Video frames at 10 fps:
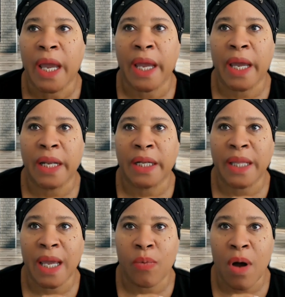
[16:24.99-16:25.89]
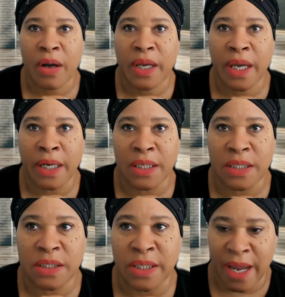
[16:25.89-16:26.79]
And they walk in,
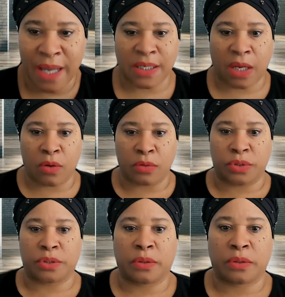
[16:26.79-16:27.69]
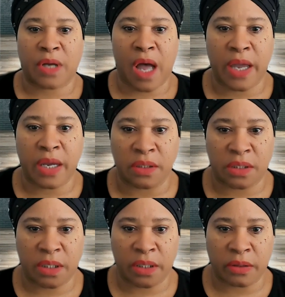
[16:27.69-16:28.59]
and Diane's like, "Oh, Kyle
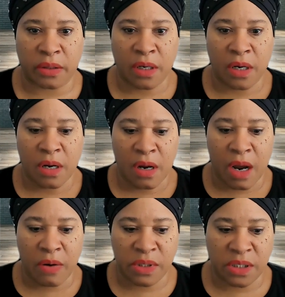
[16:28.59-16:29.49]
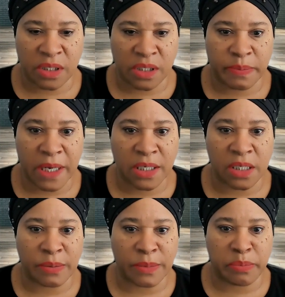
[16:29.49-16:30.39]
is here. I wasn't
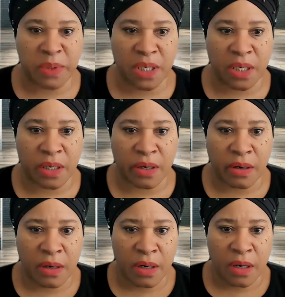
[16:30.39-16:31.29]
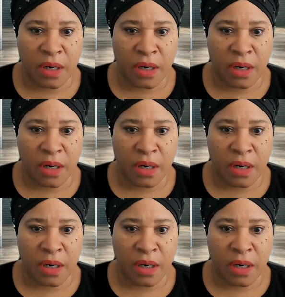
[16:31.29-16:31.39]
expecting him to be here."